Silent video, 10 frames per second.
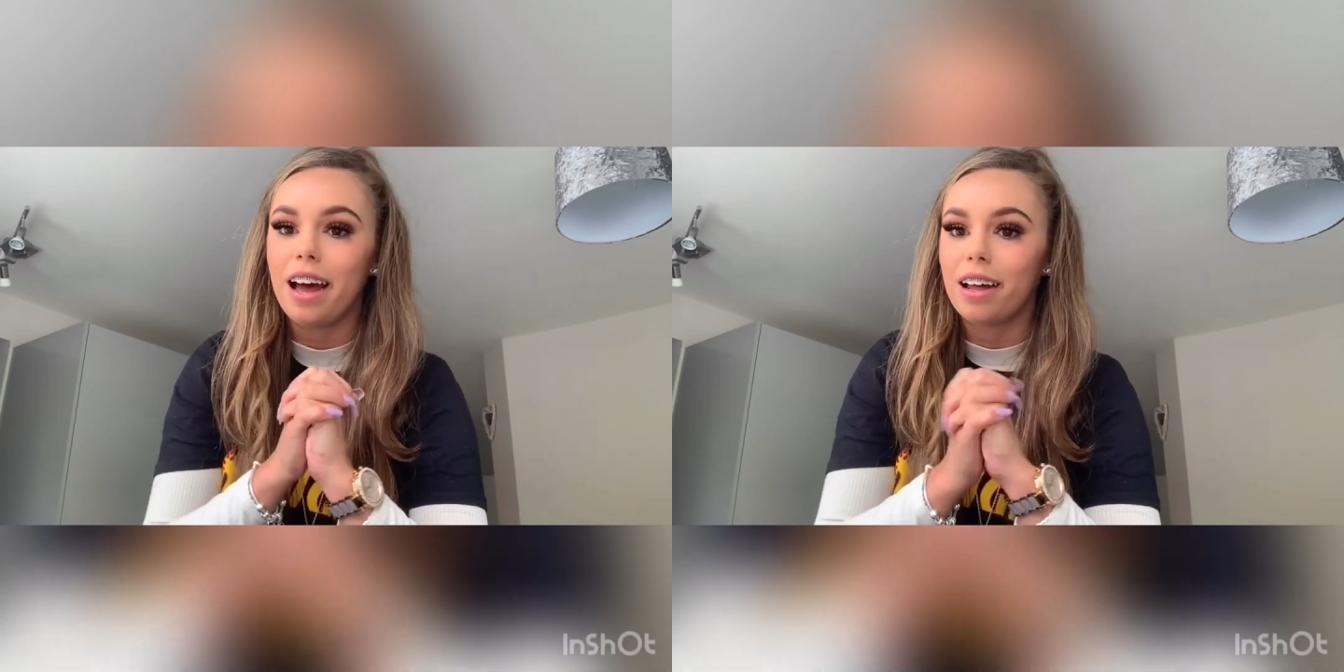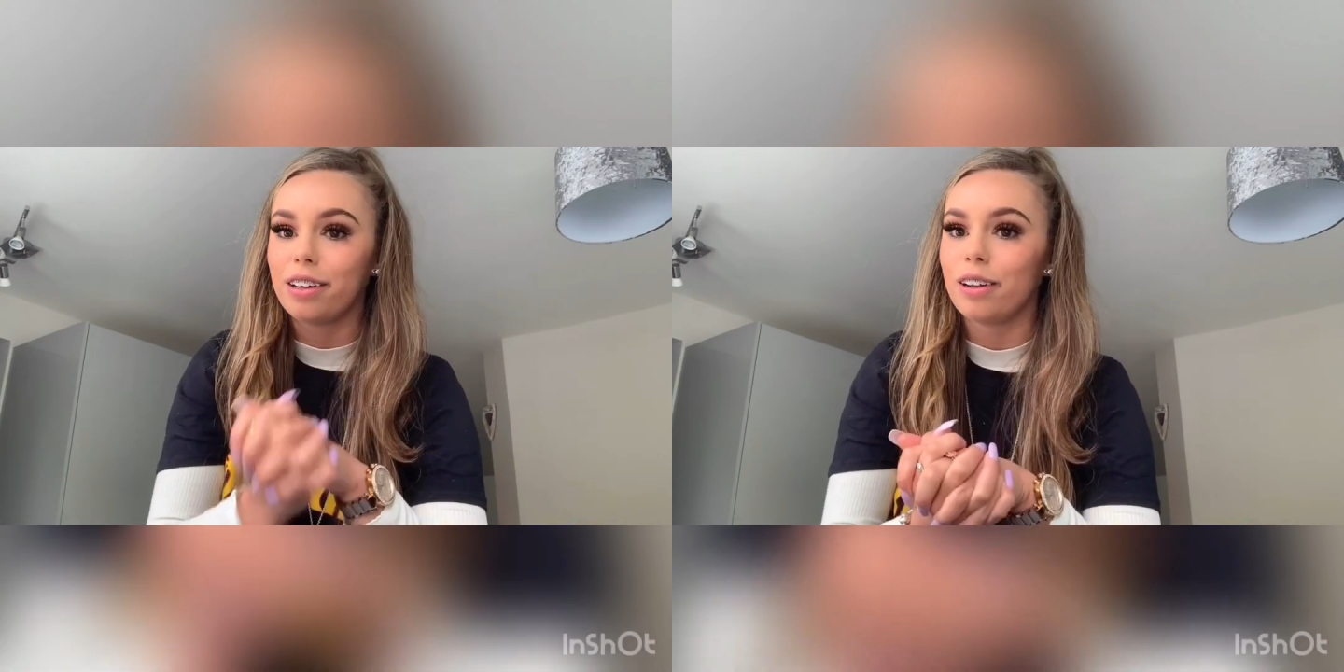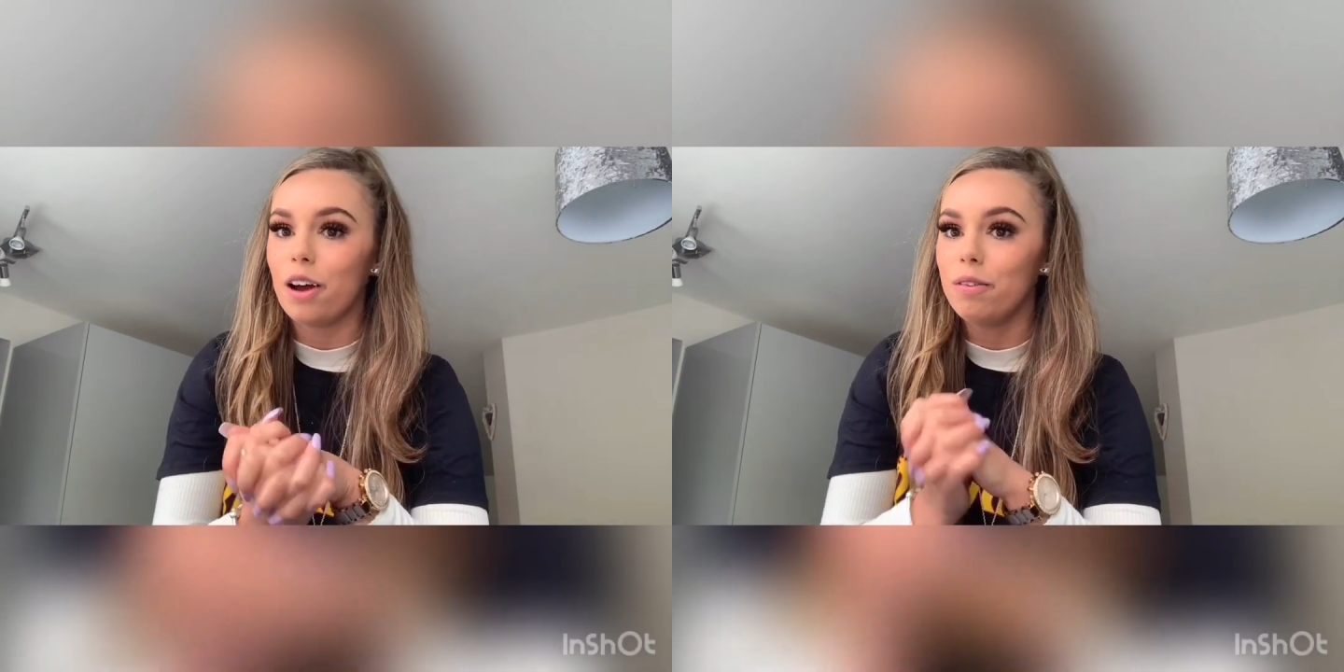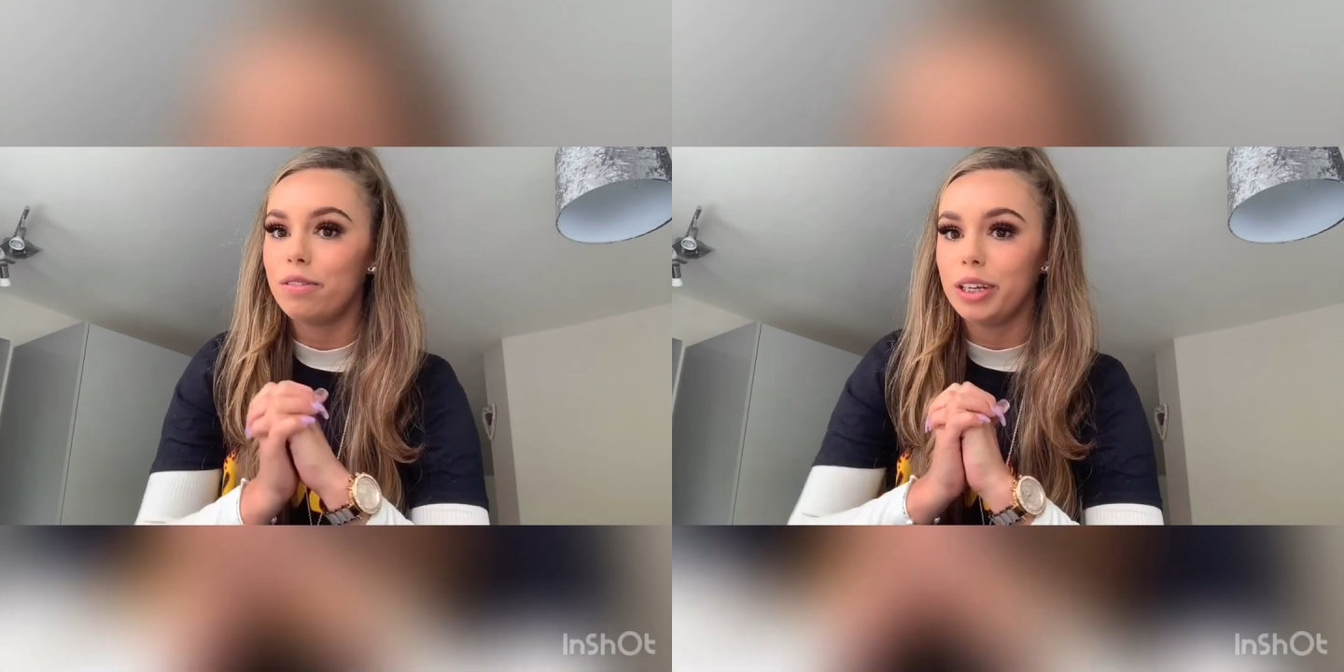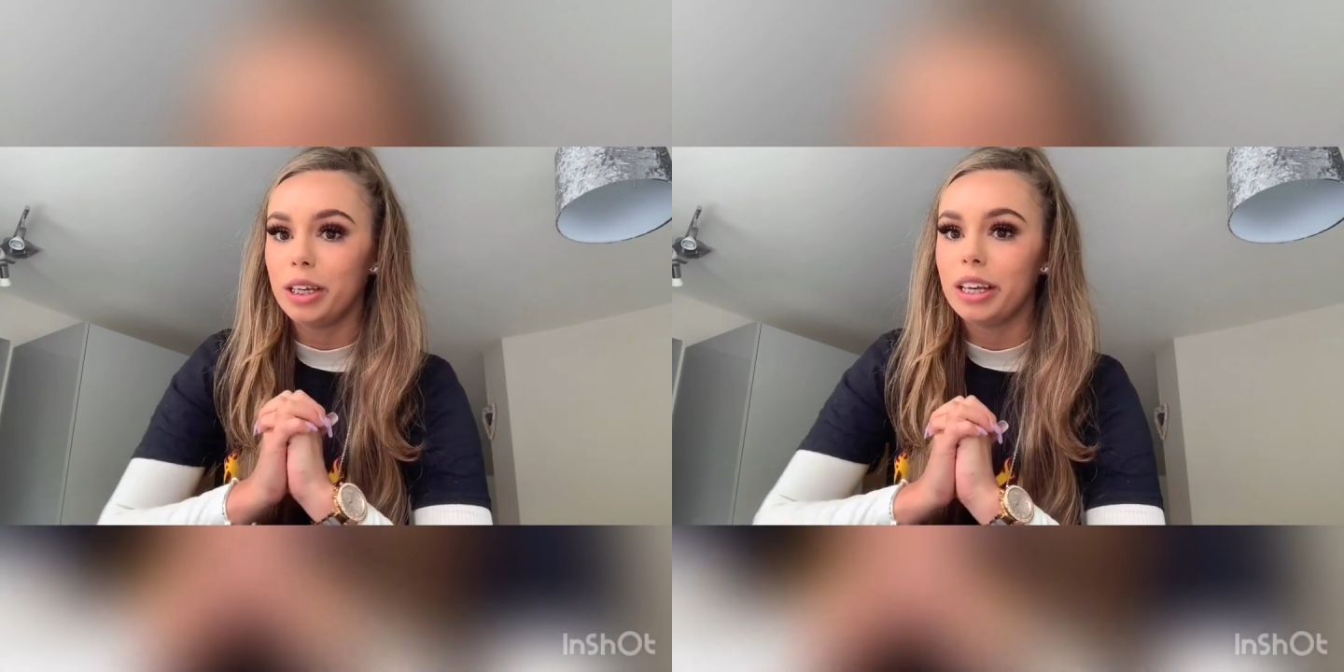I'll
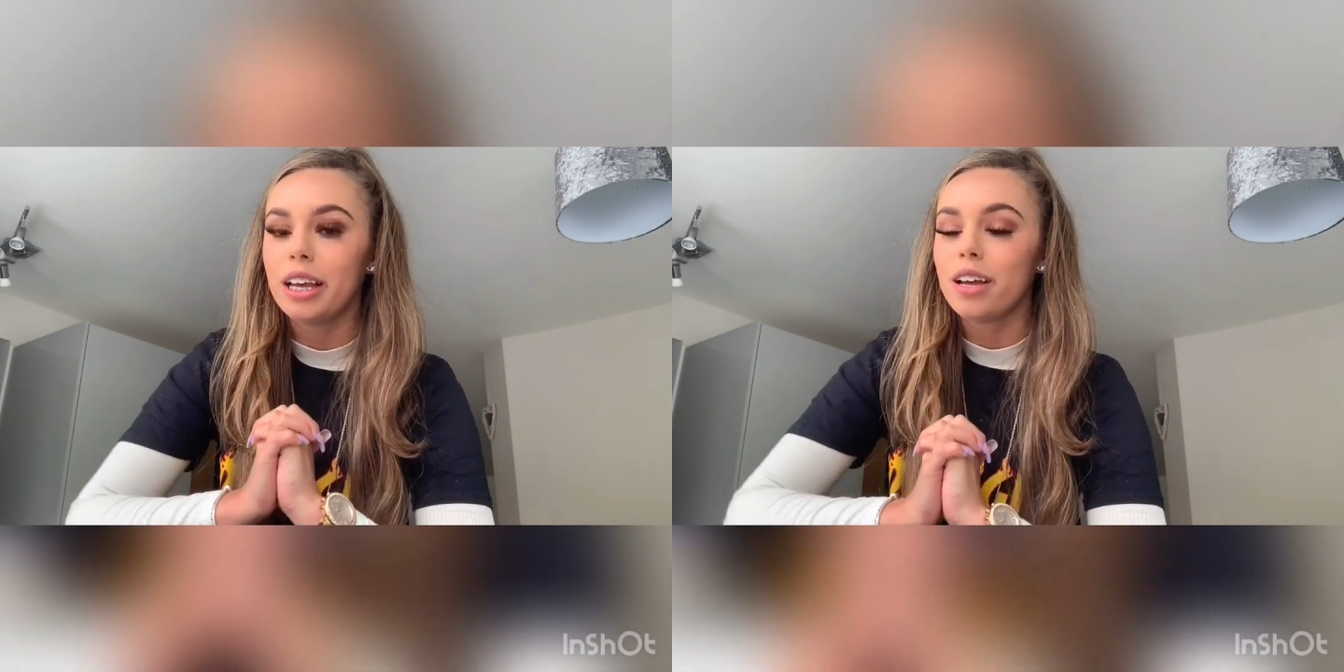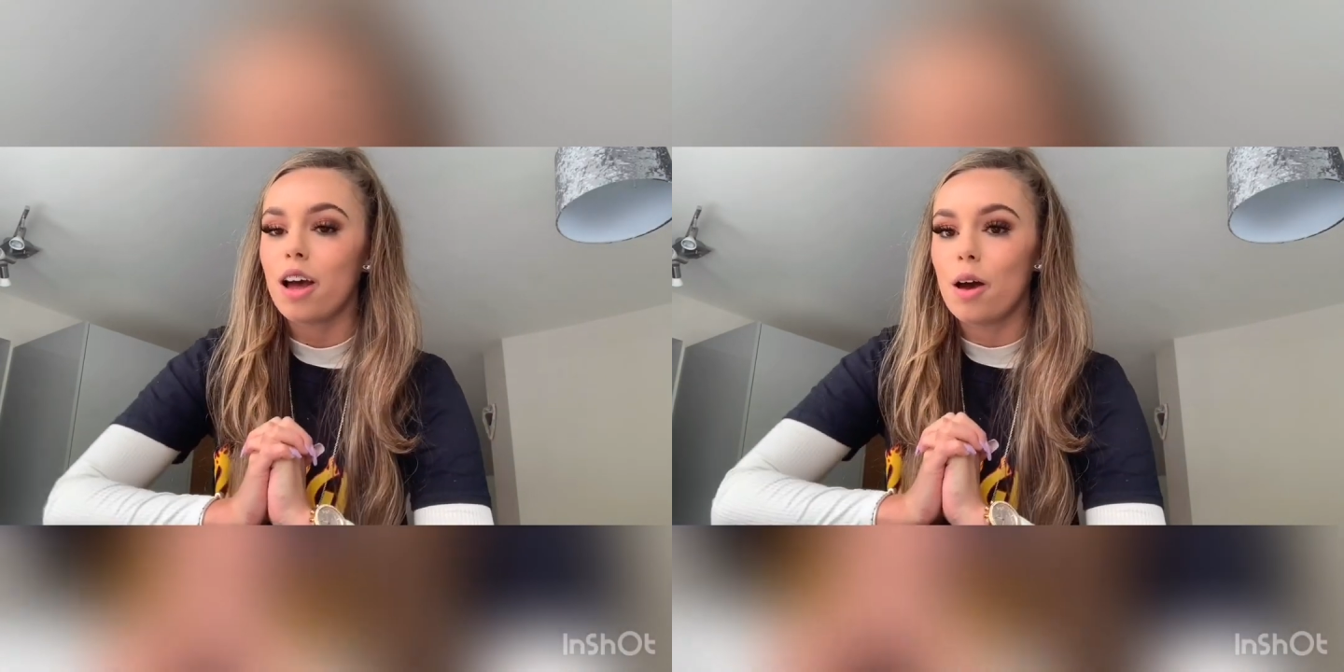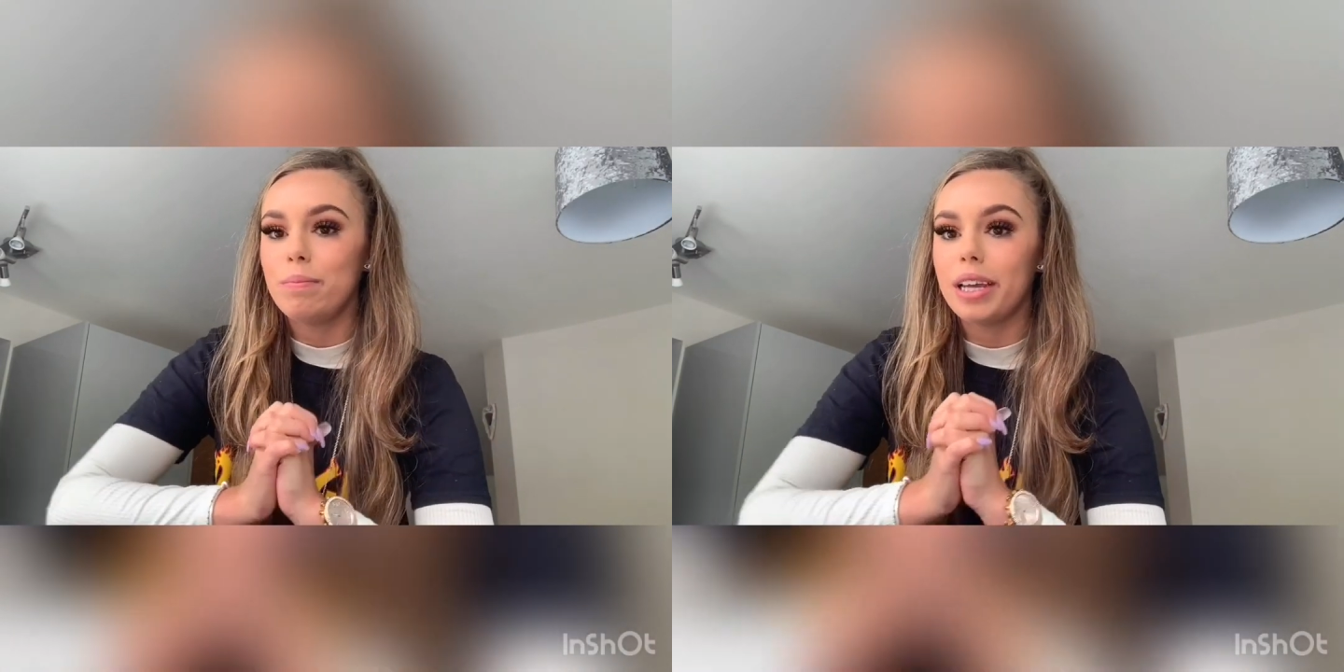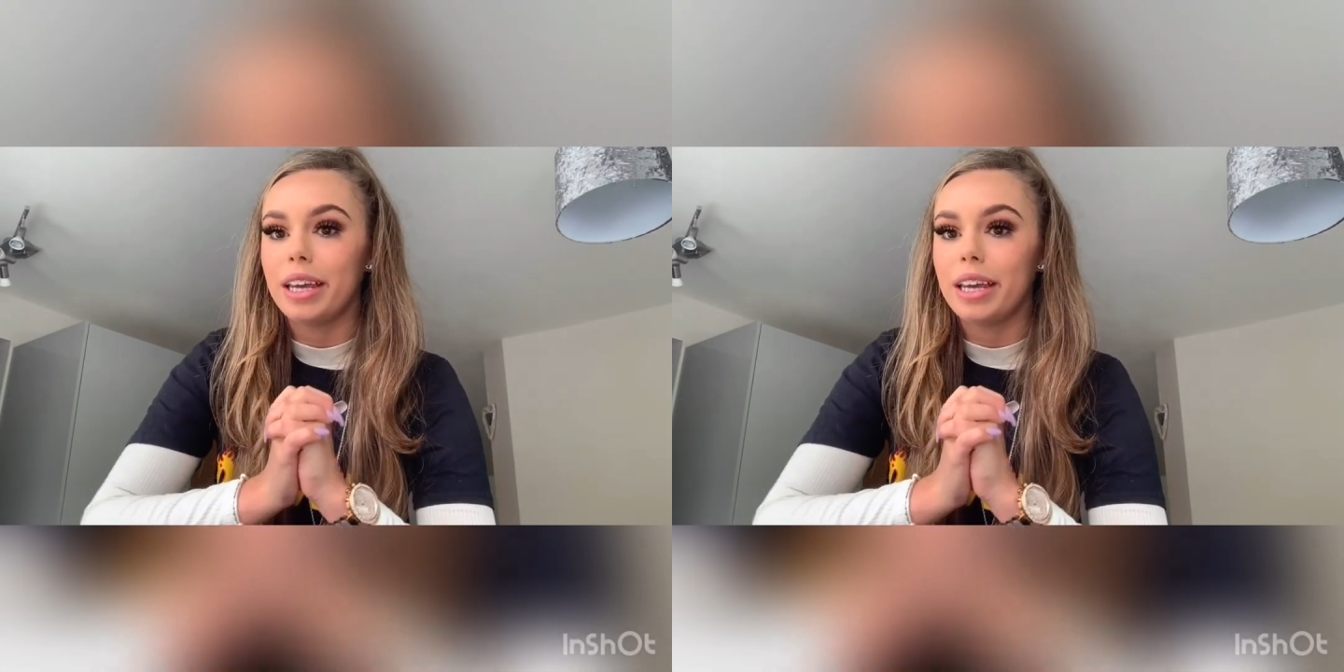hopefully update